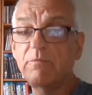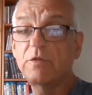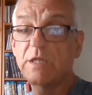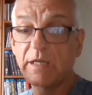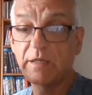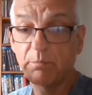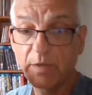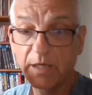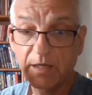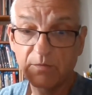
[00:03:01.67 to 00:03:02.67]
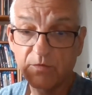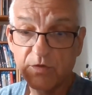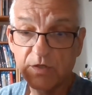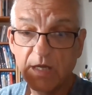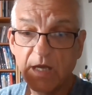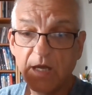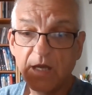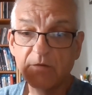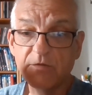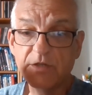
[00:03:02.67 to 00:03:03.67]
them for £10.
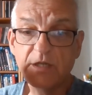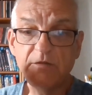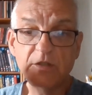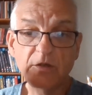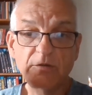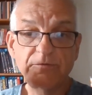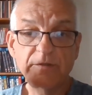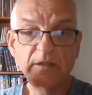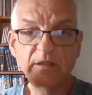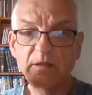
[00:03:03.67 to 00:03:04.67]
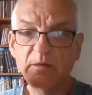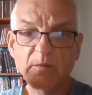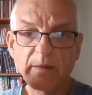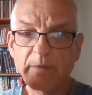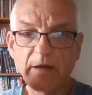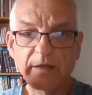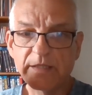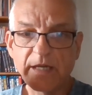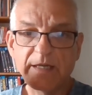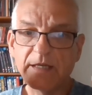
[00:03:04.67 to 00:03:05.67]
I received an offer about a
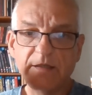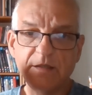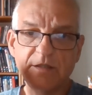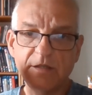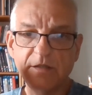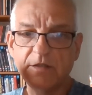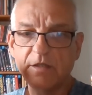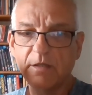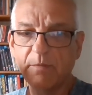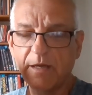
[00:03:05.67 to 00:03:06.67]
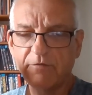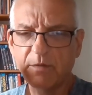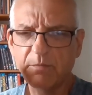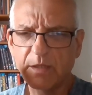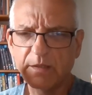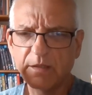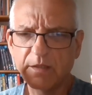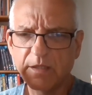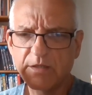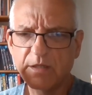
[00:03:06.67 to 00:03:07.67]
day into to them having been
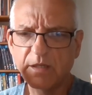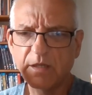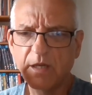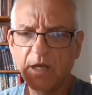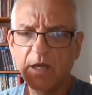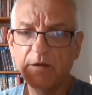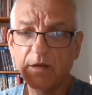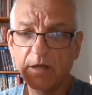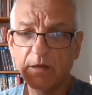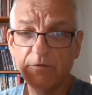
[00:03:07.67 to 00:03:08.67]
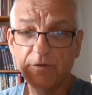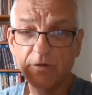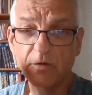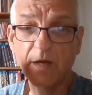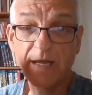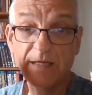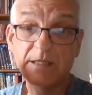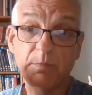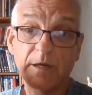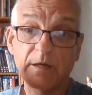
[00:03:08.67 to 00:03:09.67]
listed for
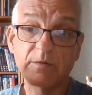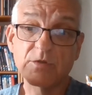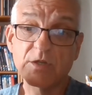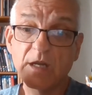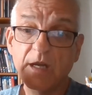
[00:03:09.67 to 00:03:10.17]
£8.